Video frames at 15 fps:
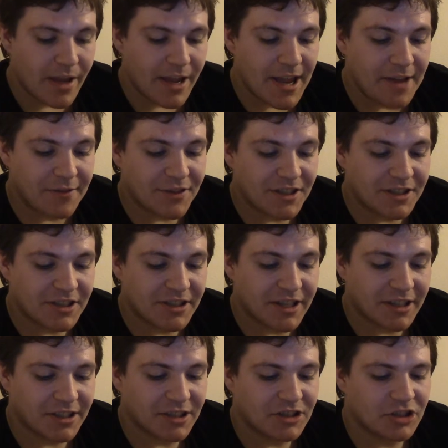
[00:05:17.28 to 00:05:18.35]
If this
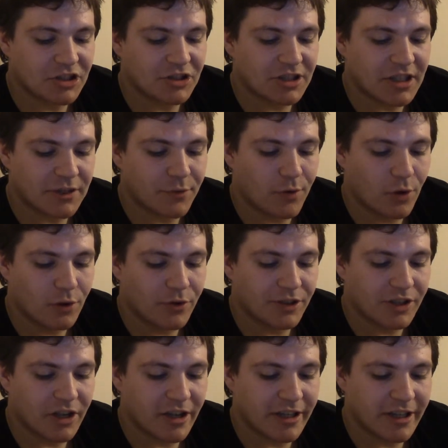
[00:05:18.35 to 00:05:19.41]
attack is successful, the
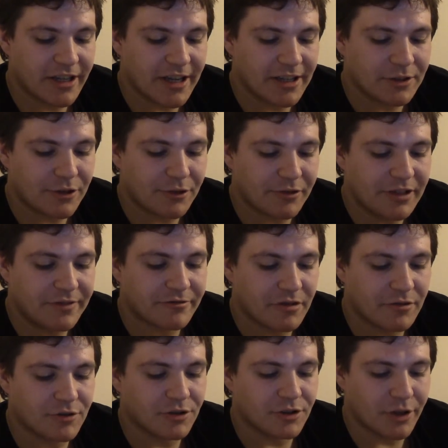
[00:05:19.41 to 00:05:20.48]
target gains 3
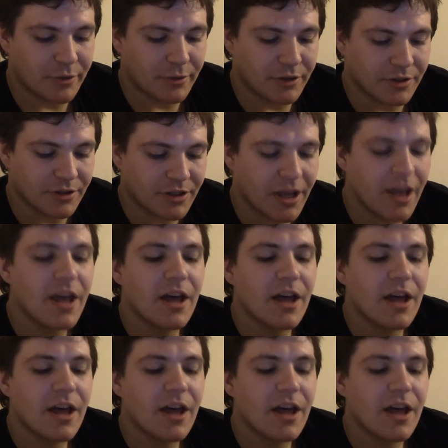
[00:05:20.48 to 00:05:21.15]
frozen tokens.